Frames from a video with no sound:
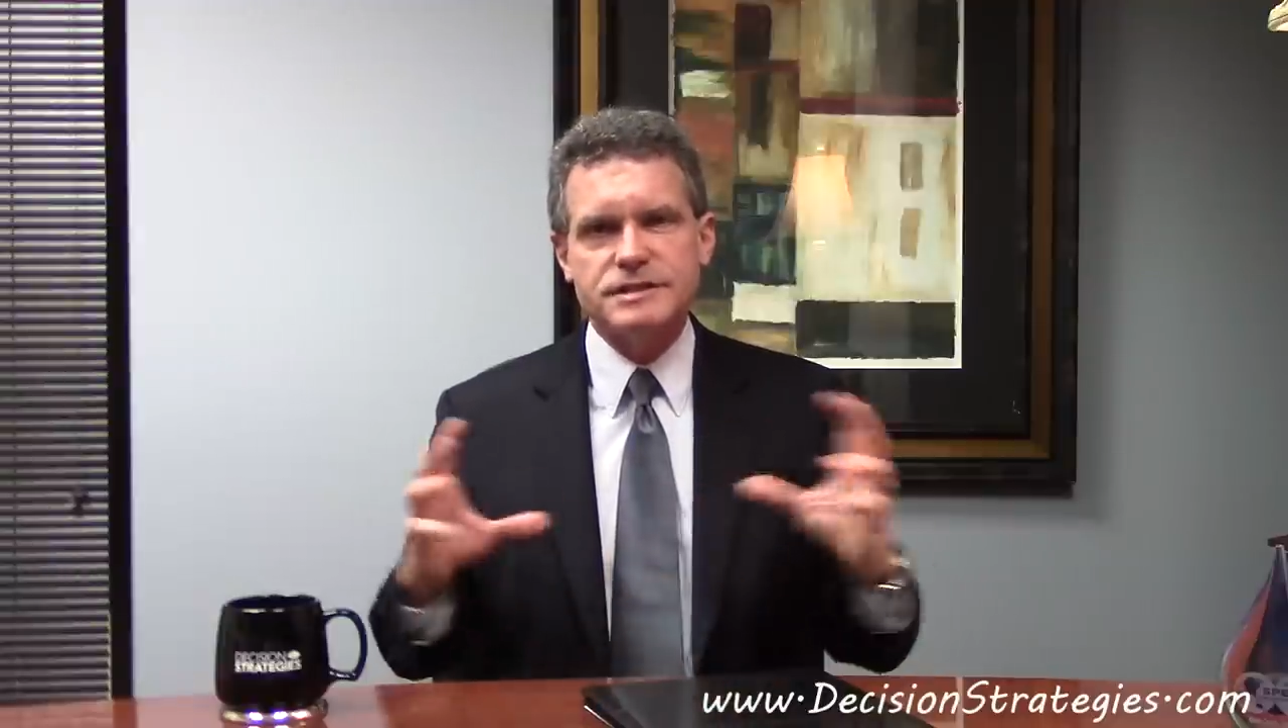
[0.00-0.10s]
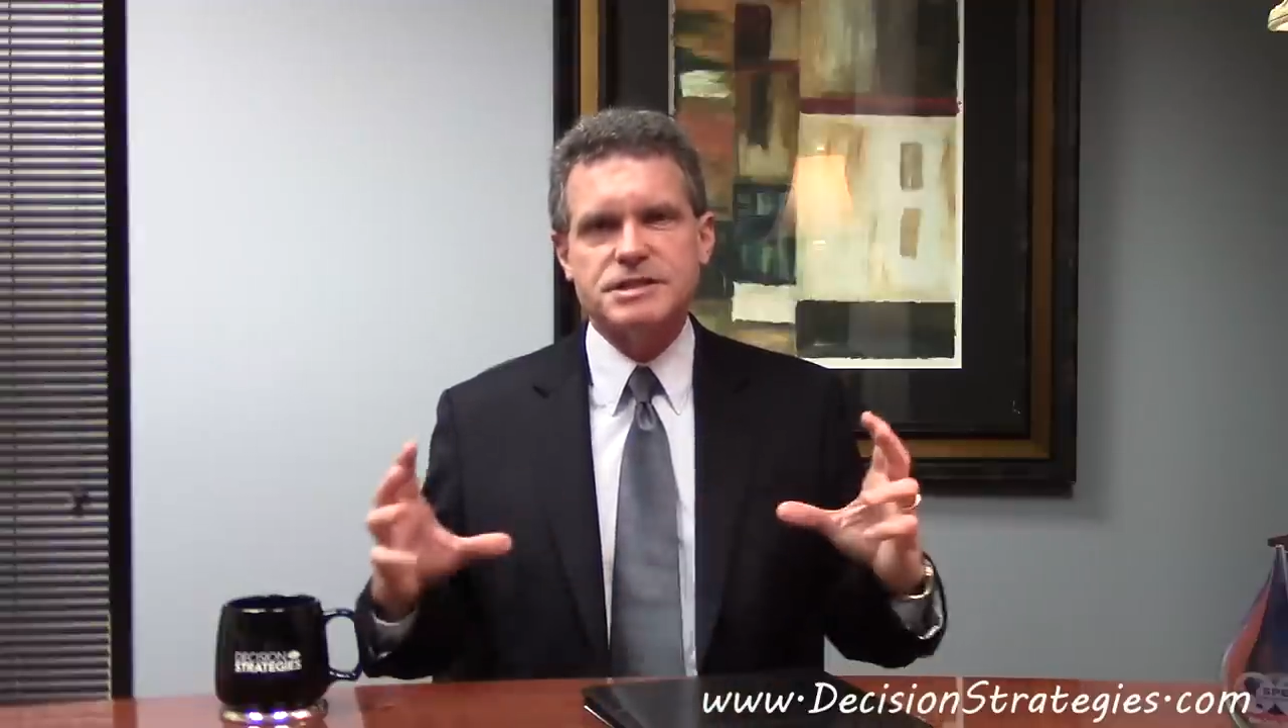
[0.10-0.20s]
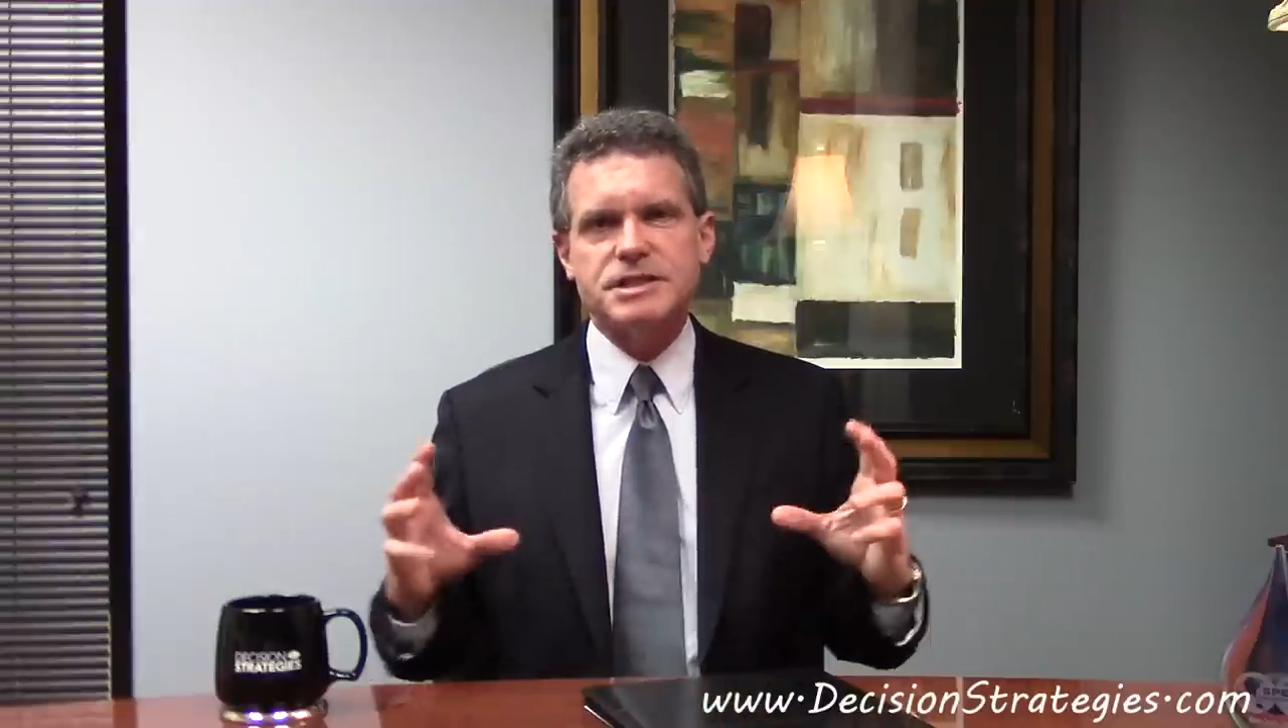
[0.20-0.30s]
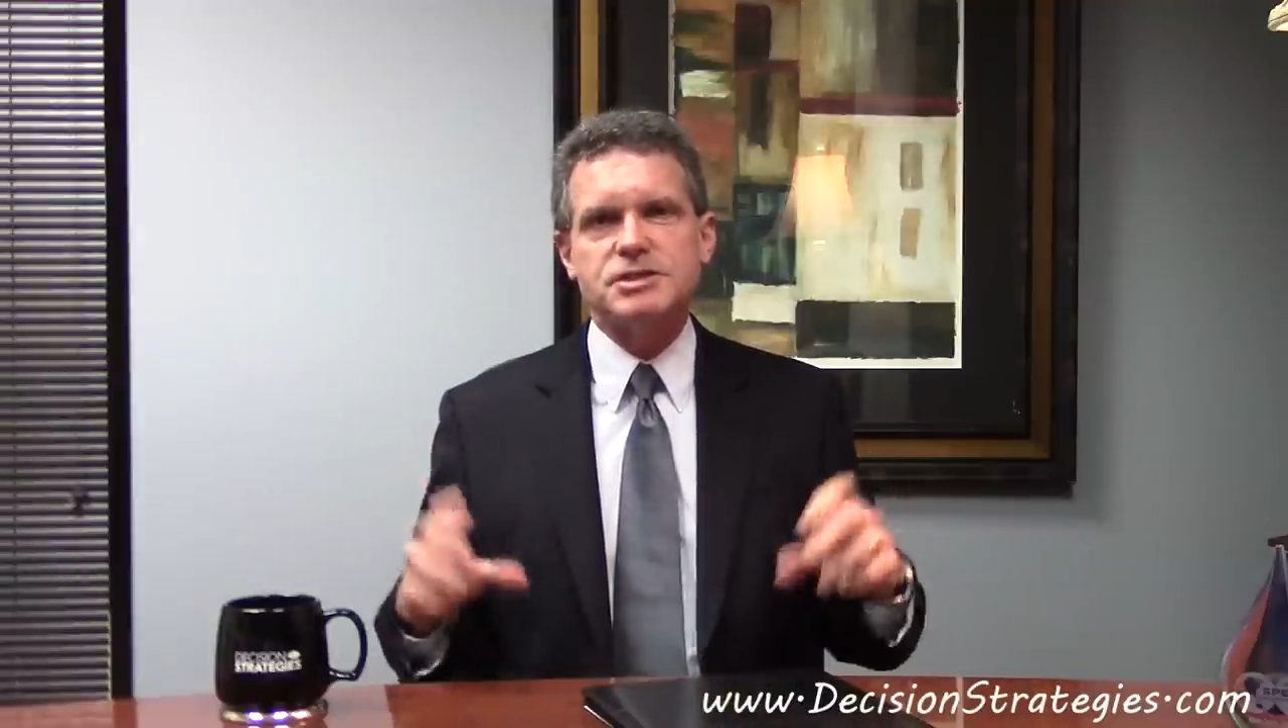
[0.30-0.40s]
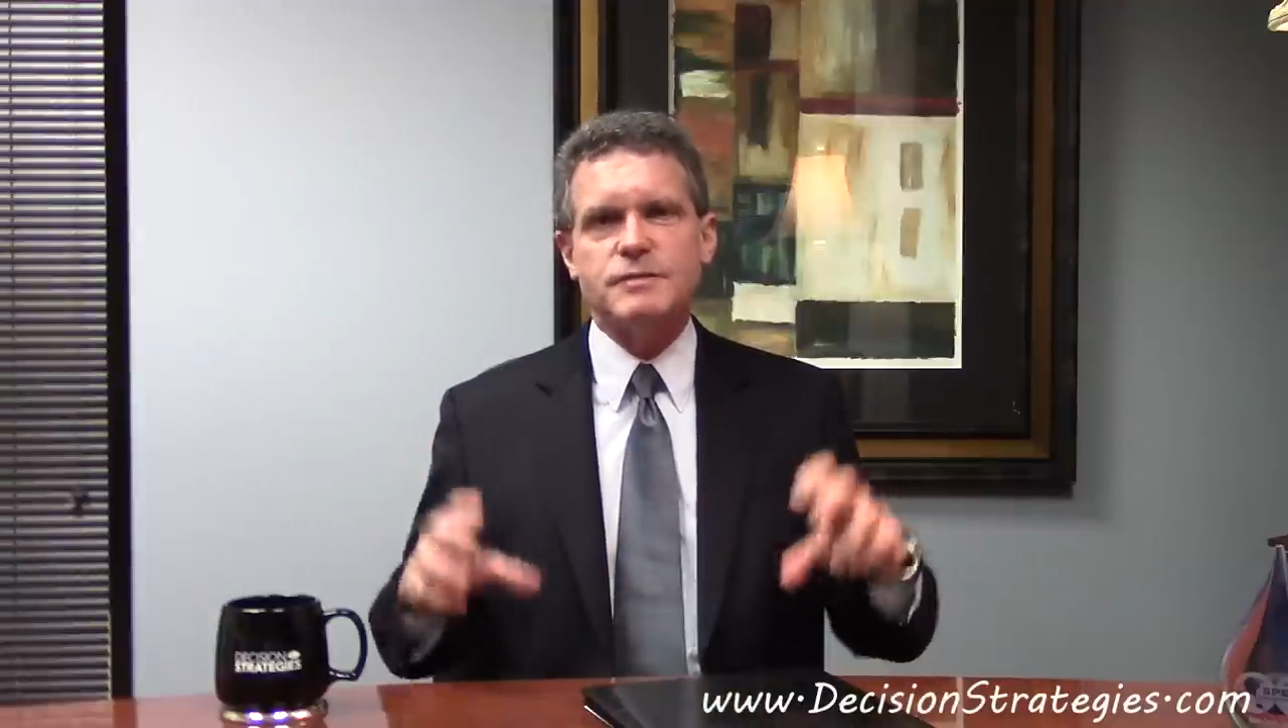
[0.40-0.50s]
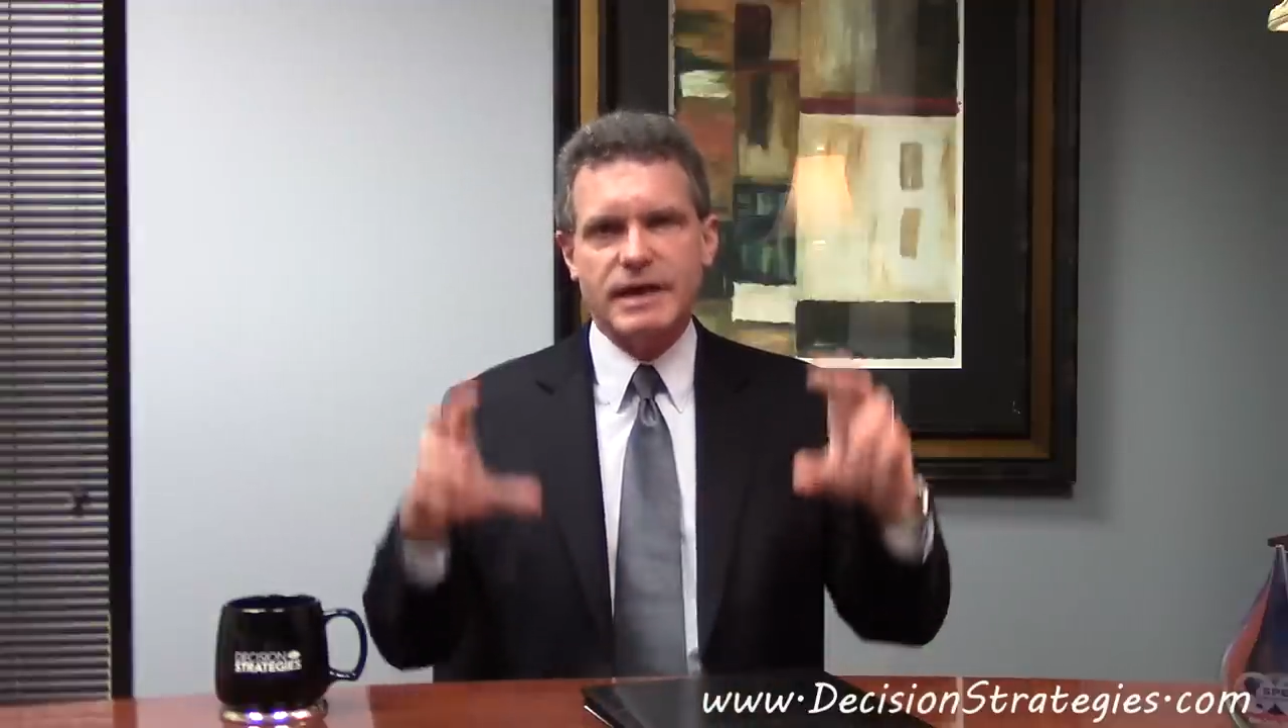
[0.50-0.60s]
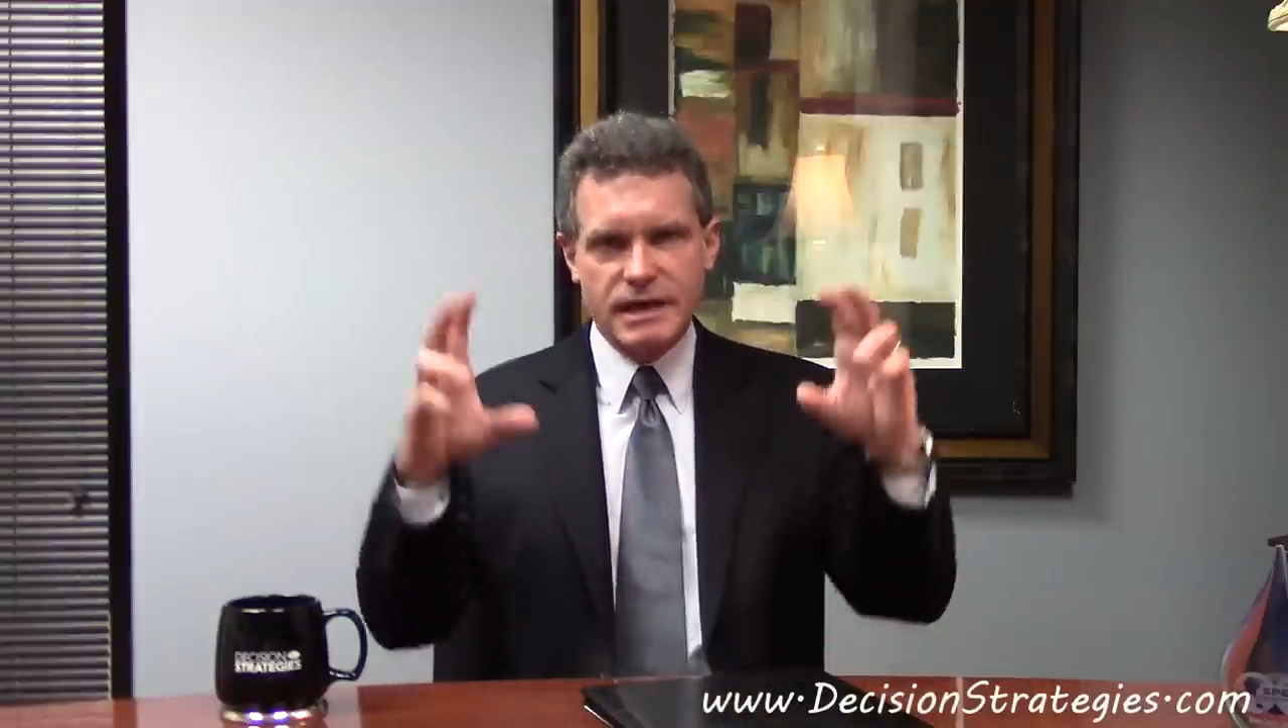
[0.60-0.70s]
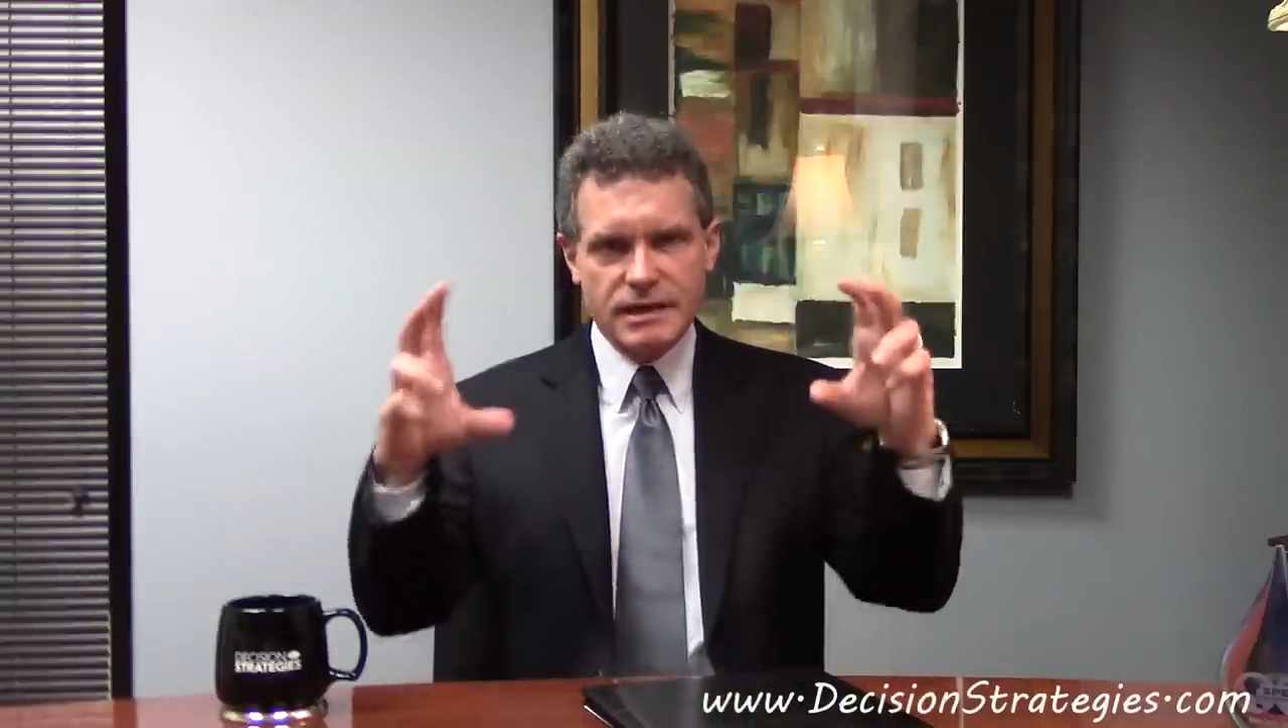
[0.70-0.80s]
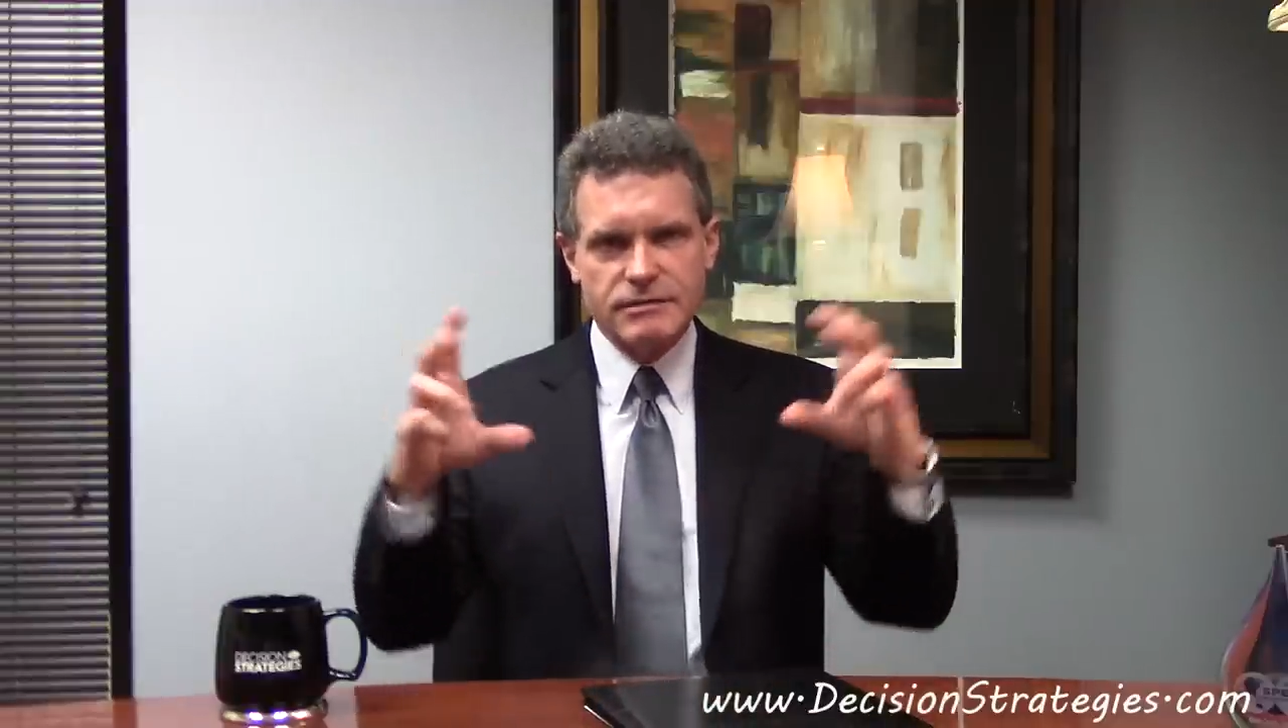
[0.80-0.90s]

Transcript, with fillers: decision making